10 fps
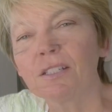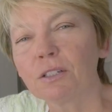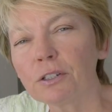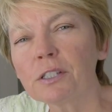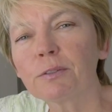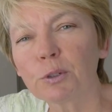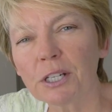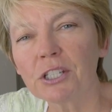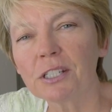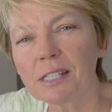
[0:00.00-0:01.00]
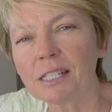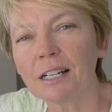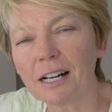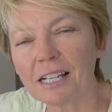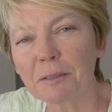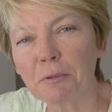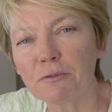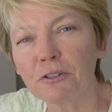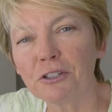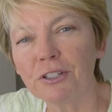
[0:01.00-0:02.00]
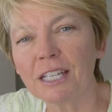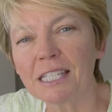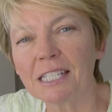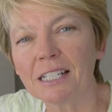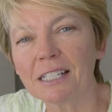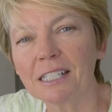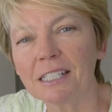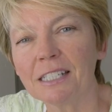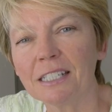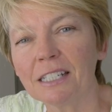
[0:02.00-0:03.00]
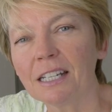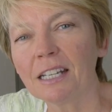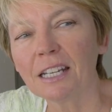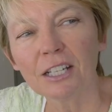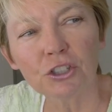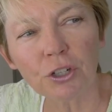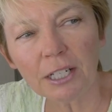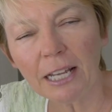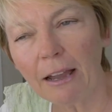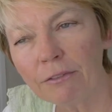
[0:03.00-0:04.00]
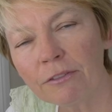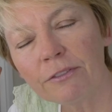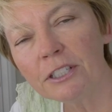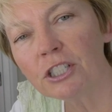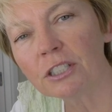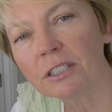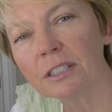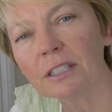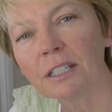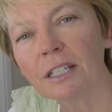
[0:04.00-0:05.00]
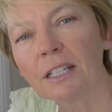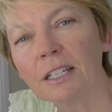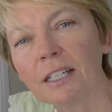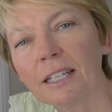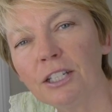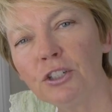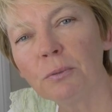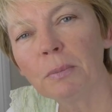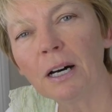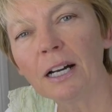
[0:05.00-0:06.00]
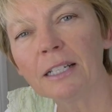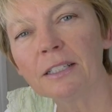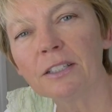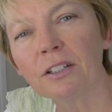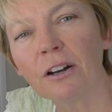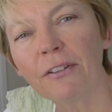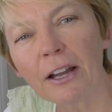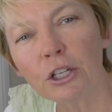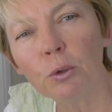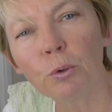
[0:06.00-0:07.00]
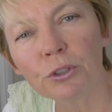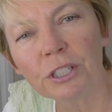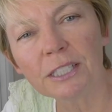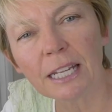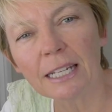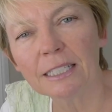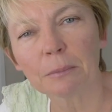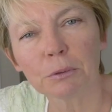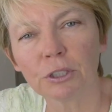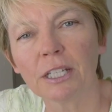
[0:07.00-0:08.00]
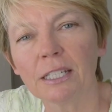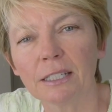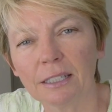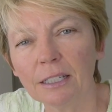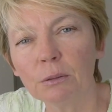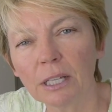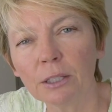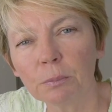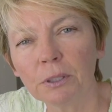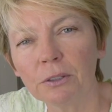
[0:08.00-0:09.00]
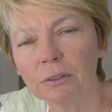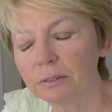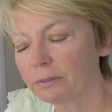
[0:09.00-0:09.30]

Lots of questions to ask before you get started. Try to have a vision in your mind of how you want it to end up looking. It'll help you.